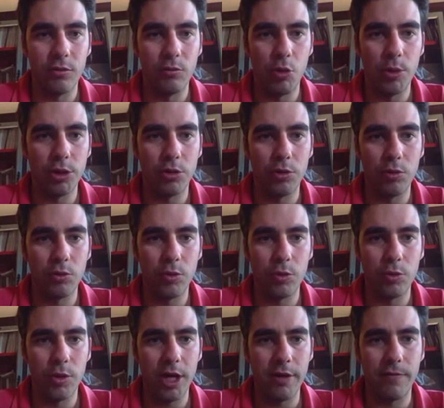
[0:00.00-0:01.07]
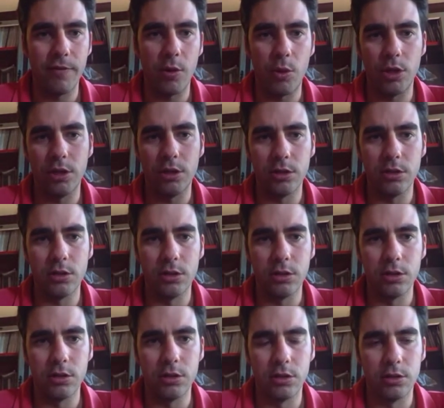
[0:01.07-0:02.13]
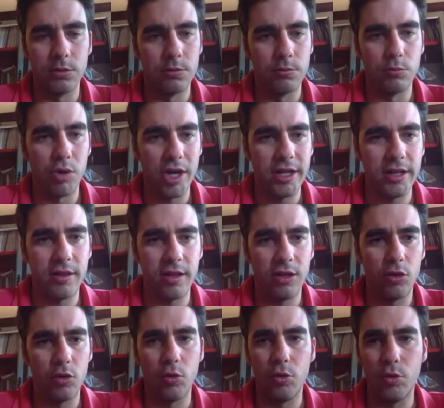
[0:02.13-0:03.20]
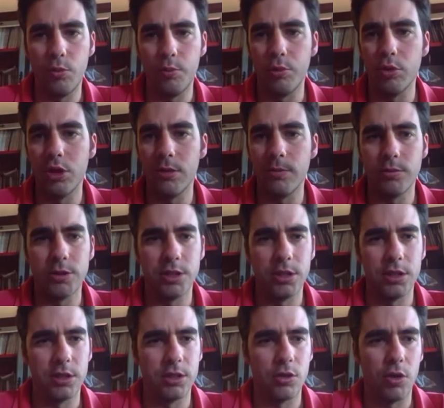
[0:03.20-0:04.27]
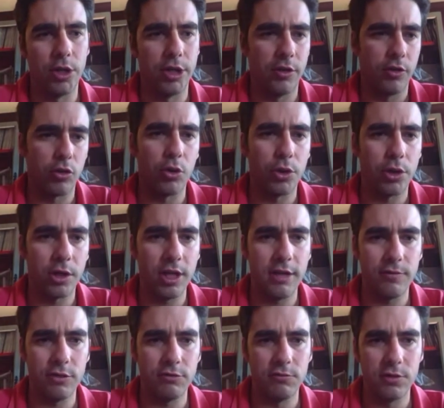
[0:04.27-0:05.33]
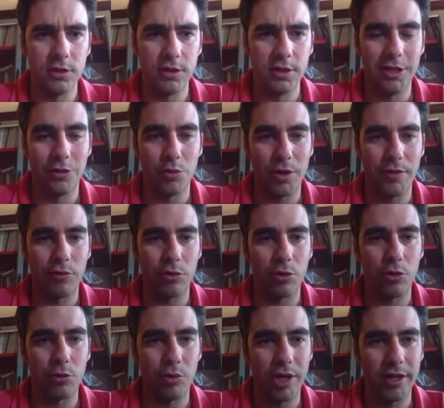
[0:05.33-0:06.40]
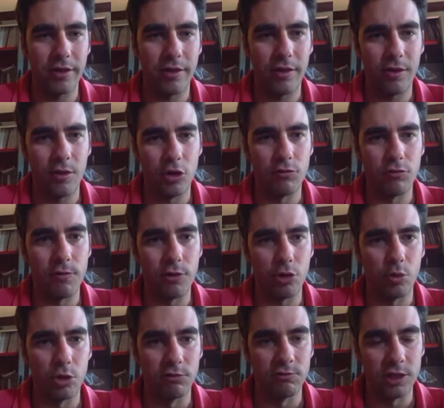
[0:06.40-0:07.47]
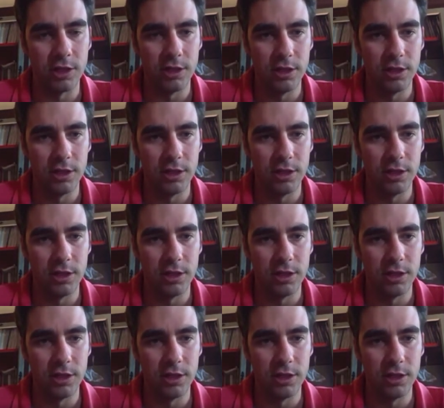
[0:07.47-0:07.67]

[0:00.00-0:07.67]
We want to have our brands and to put them on a stronger level and to have strong brands all over the world,